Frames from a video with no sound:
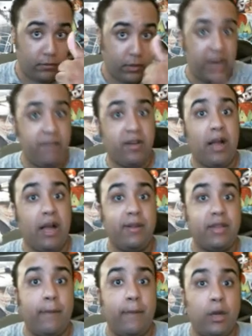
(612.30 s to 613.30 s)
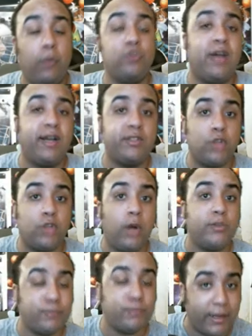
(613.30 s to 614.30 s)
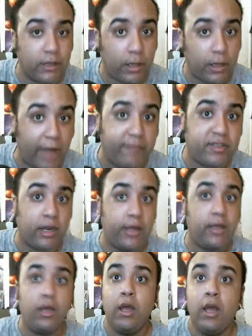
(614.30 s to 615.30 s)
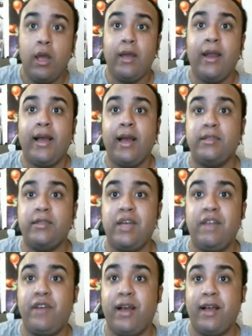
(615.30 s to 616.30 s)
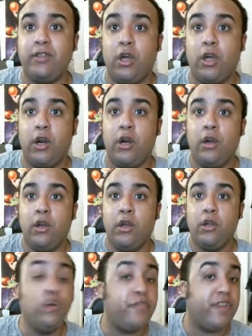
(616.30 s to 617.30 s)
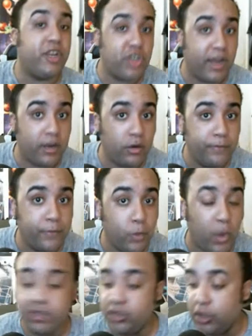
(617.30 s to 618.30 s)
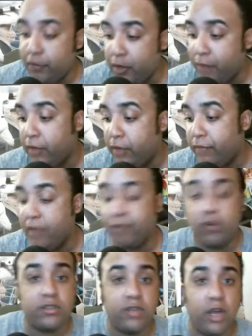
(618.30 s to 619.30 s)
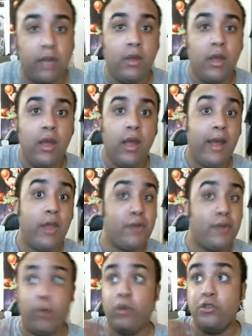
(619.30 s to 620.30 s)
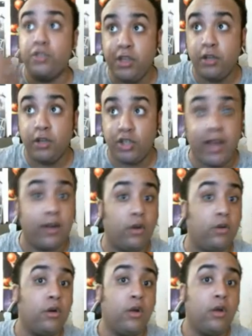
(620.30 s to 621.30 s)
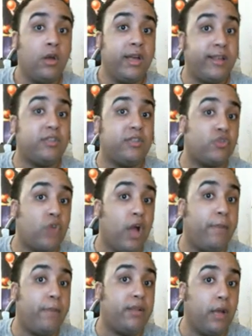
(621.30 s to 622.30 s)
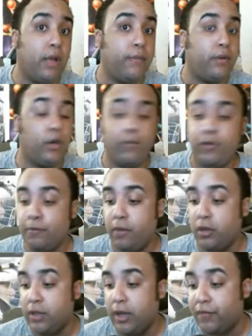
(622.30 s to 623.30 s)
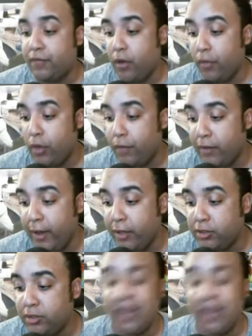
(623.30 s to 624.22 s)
Leave a comment down below what you guys thought of SmackDown Live tonight. And like I said, if you guys are new to the channel, watching this video for the very first time, and you like what you see on the channel, hit that subscribe button down below. Ring those bells, guys, for all notifications.